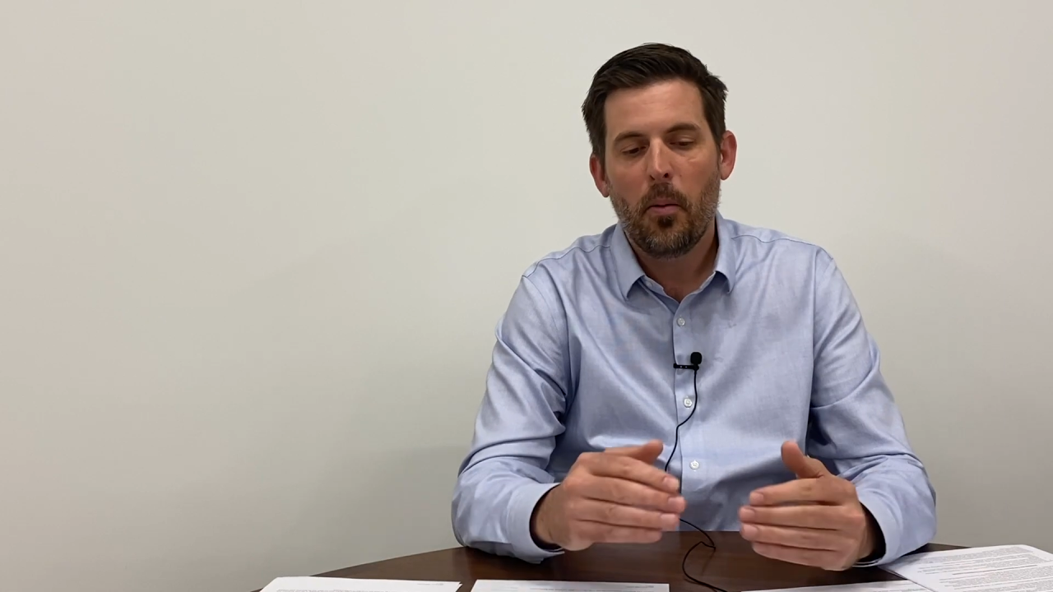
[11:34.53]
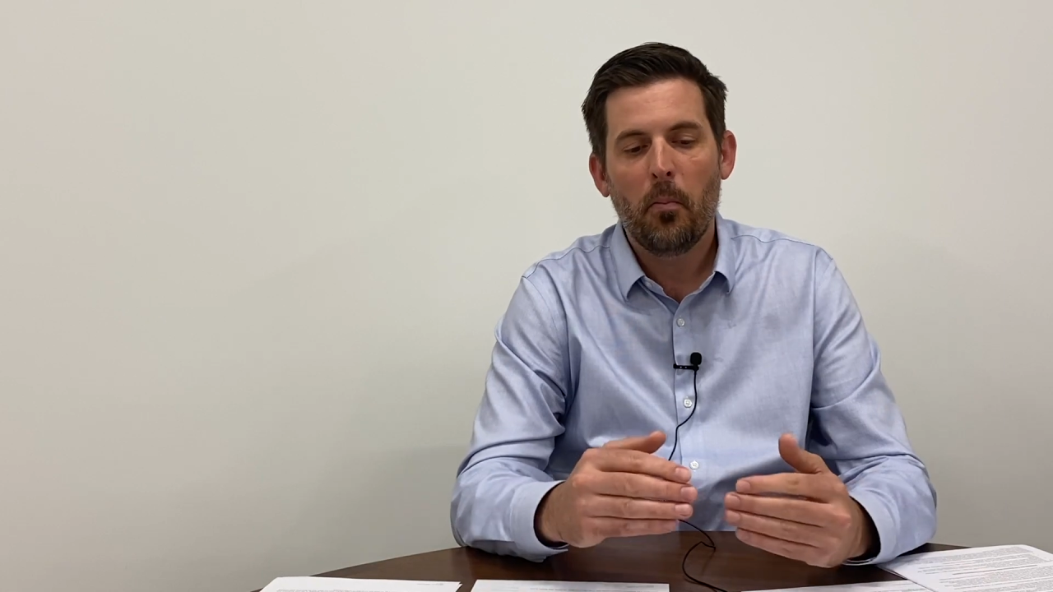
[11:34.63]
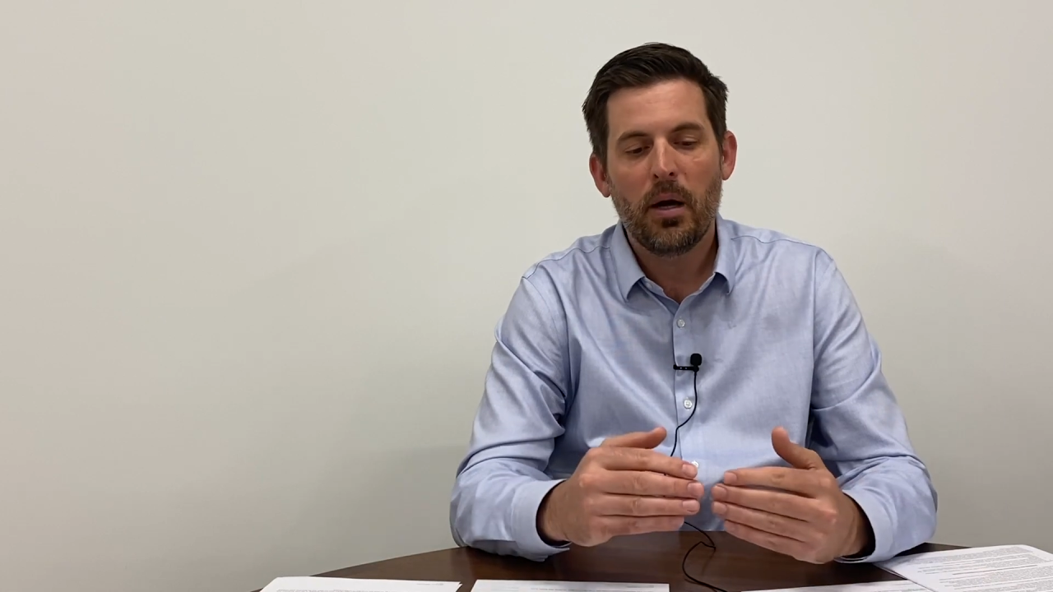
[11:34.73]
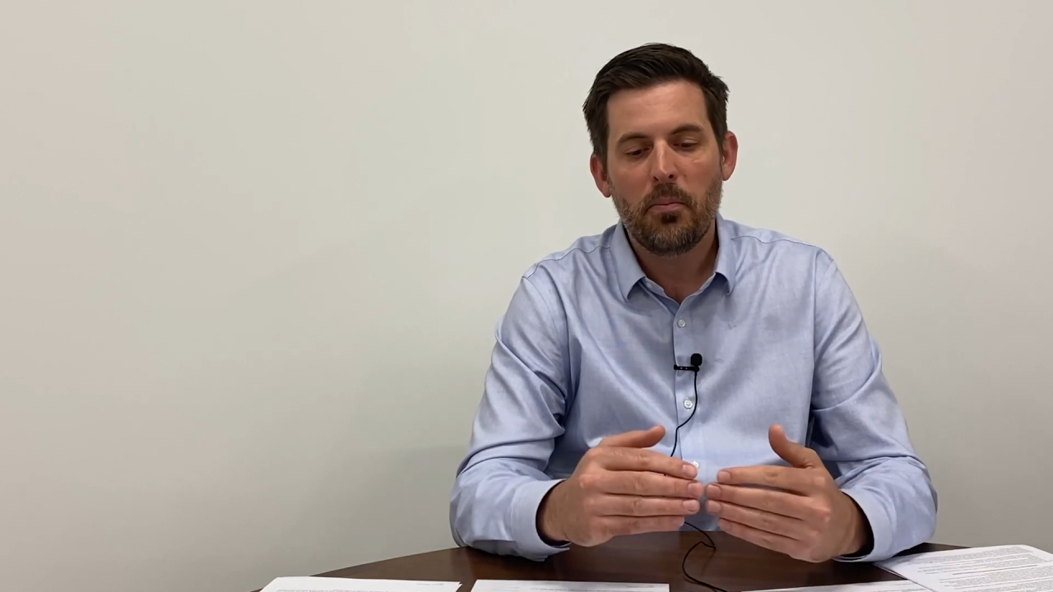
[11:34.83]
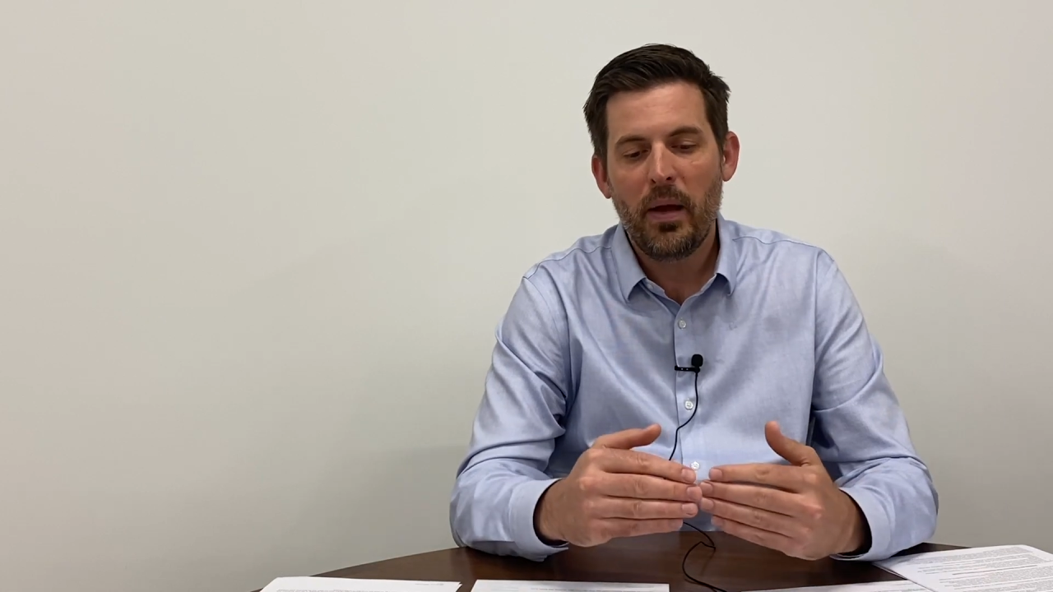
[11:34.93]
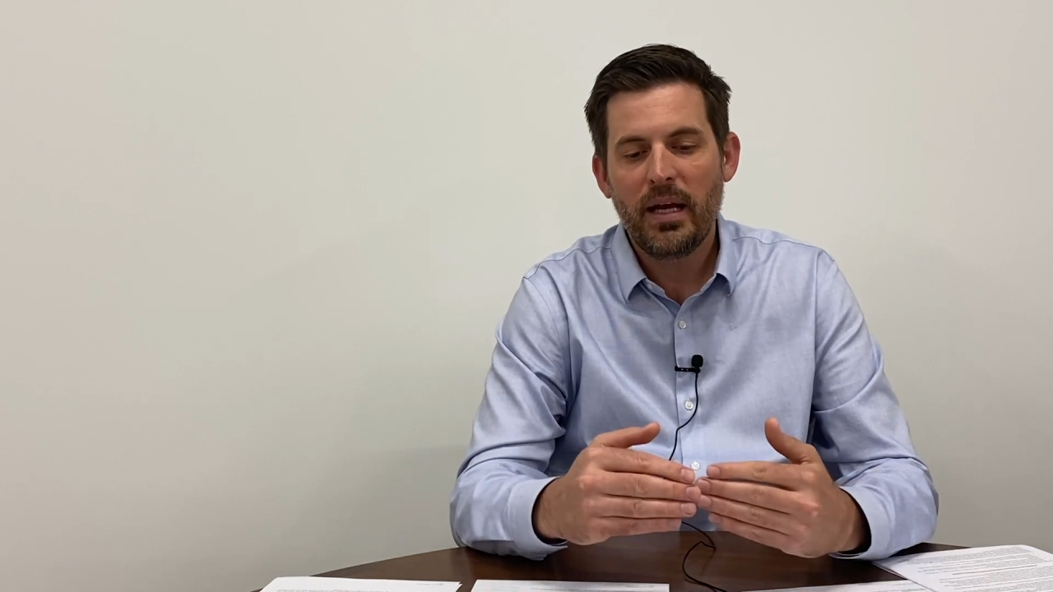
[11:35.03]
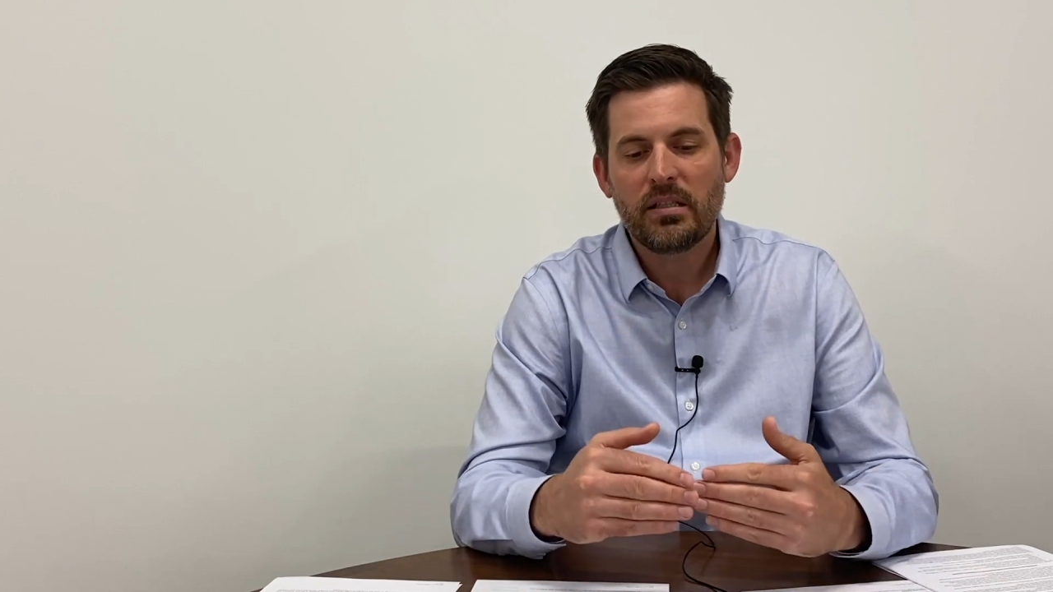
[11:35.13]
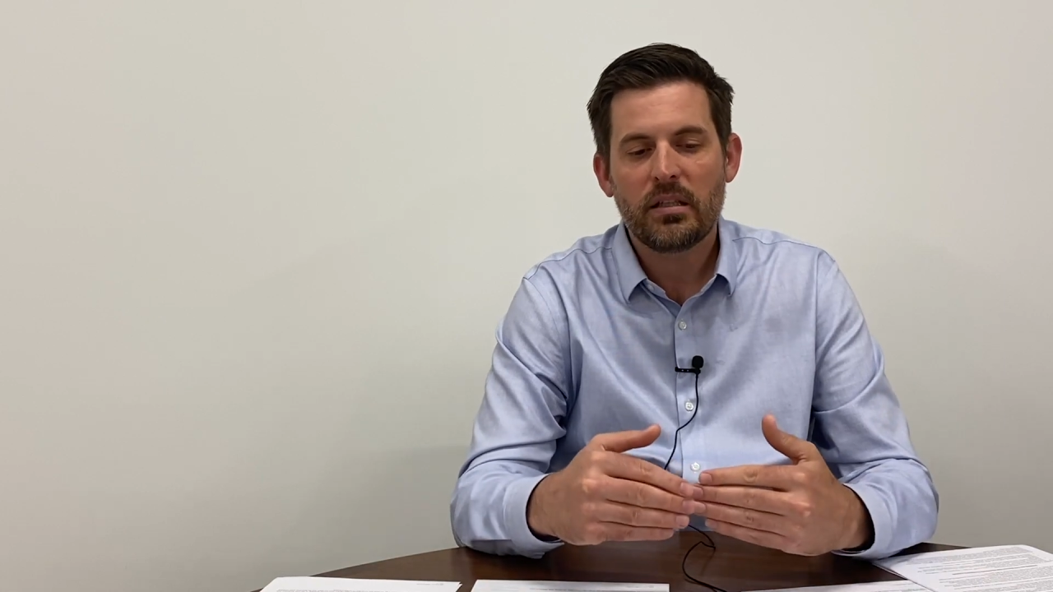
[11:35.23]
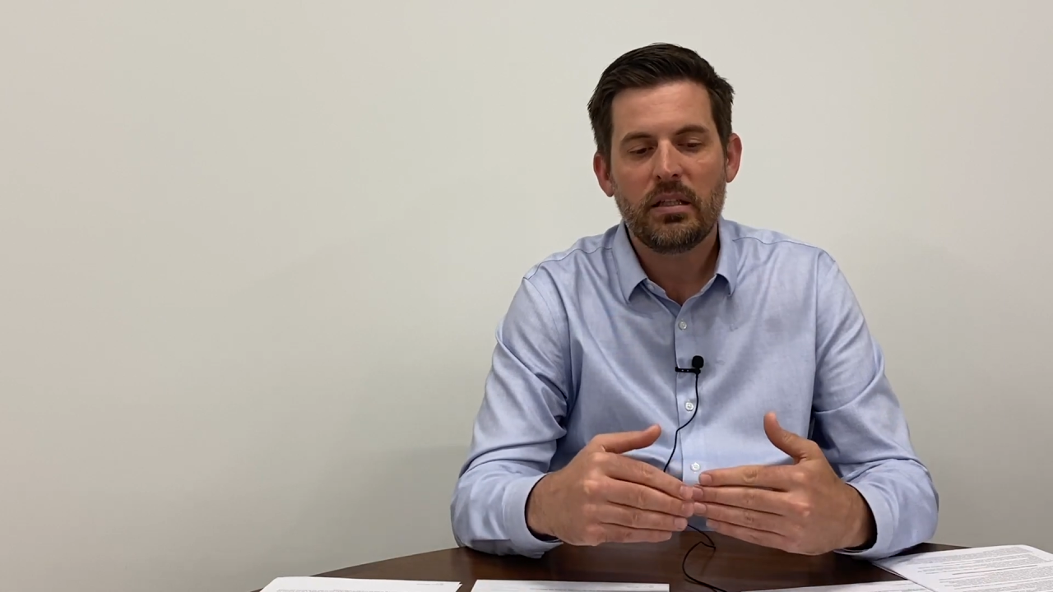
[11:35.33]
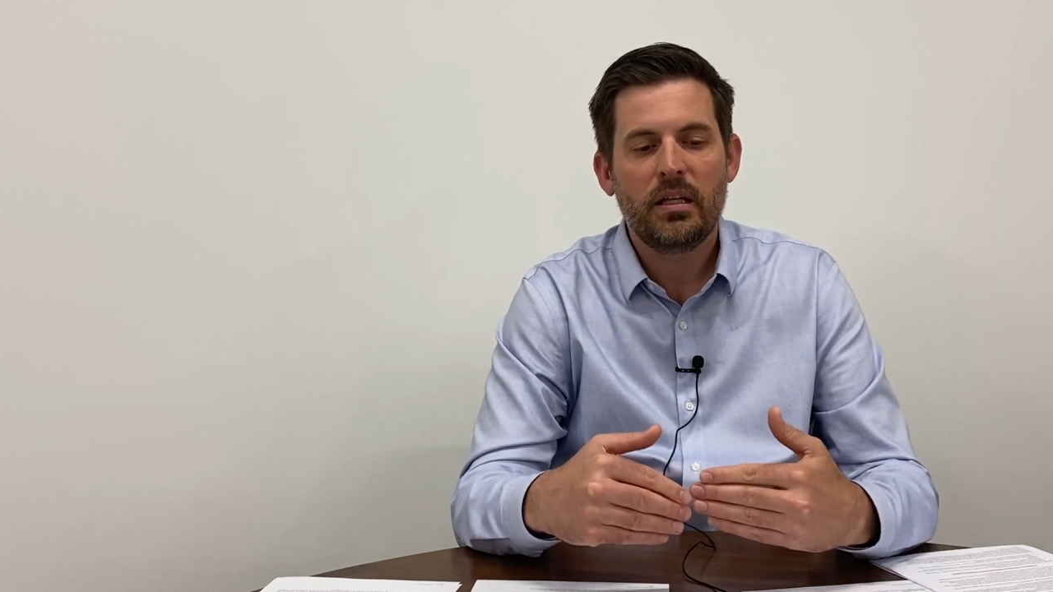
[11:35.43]
but
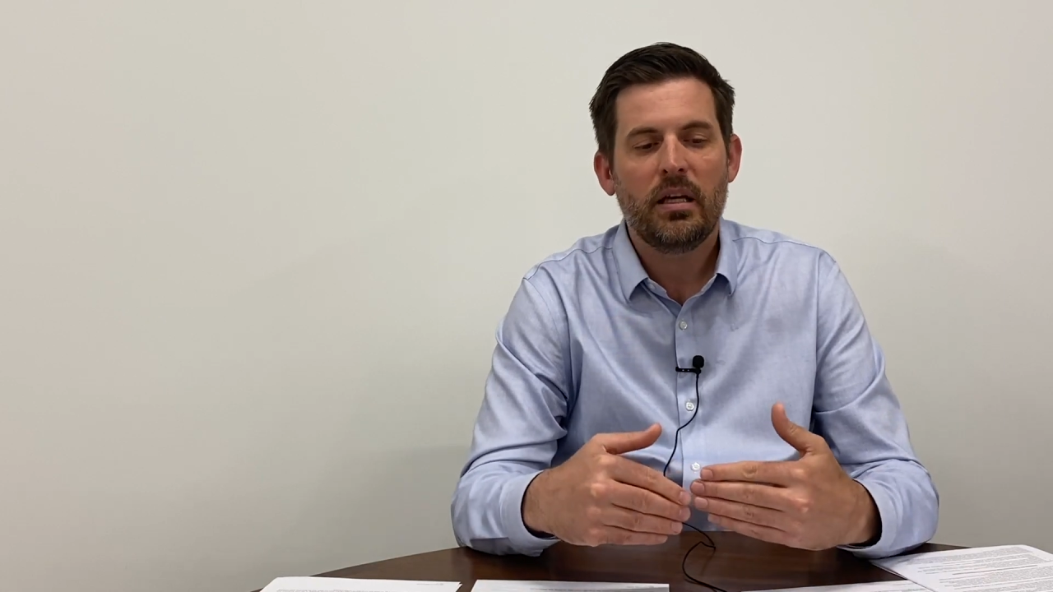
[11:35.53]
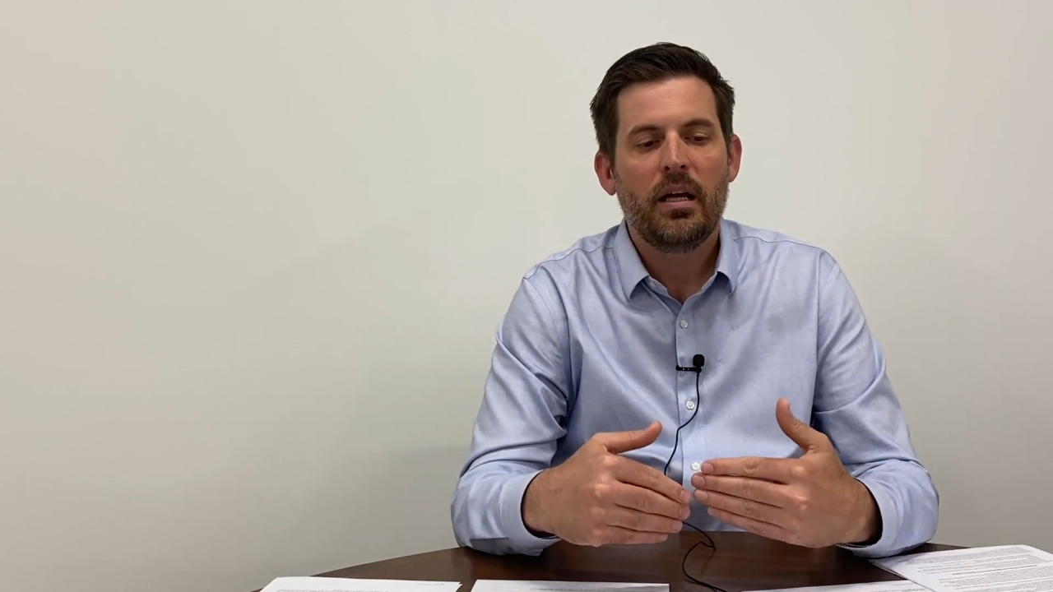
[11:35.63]
basically,